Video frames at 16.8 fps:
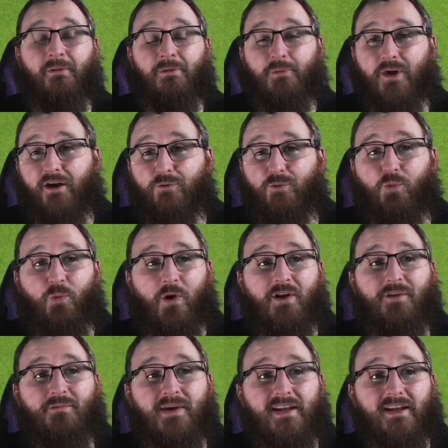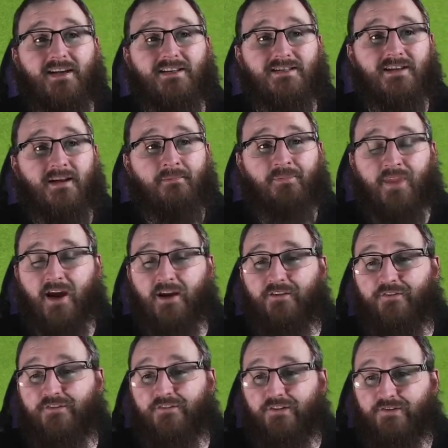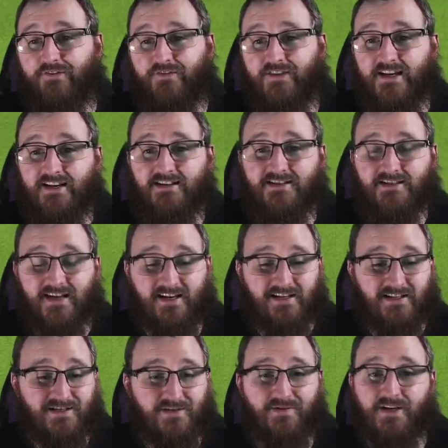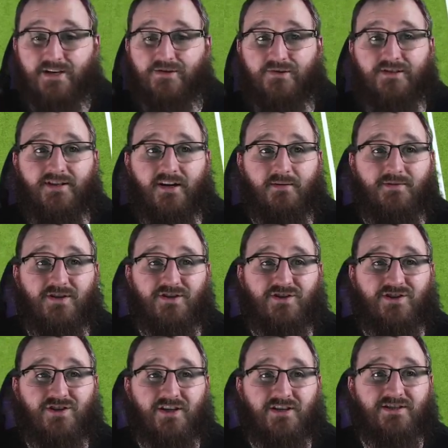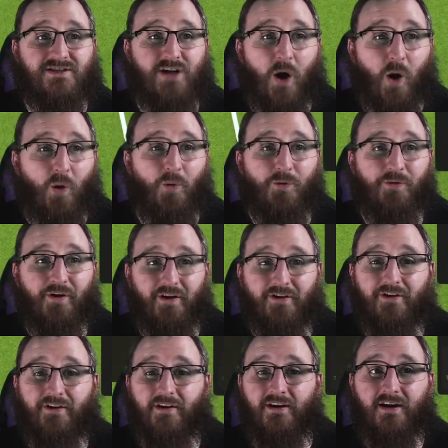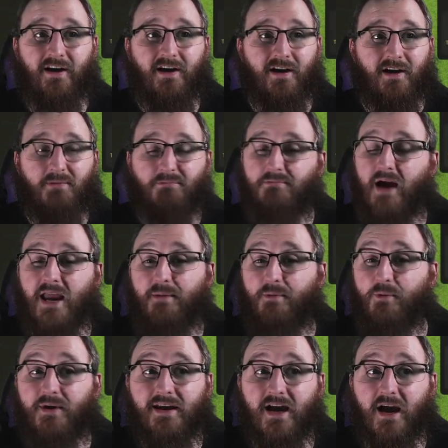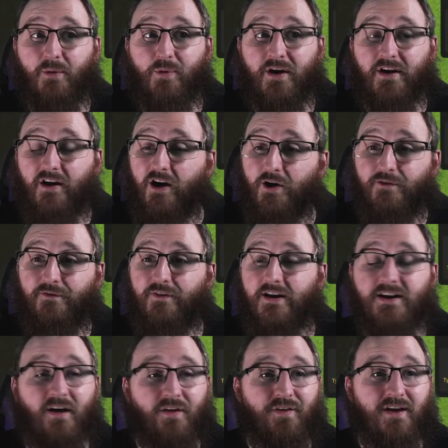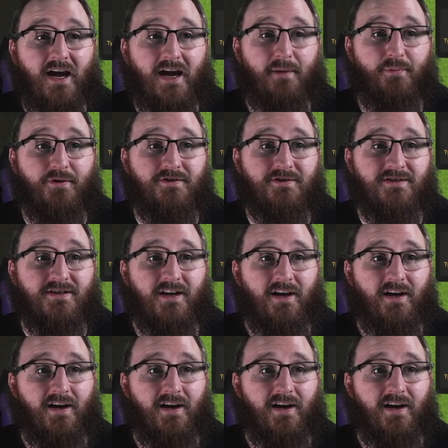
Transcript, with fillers: We have one minute and 15 seconds of injury time to just hold on. Maybe we can get a winner. Hopefully, nothing happens.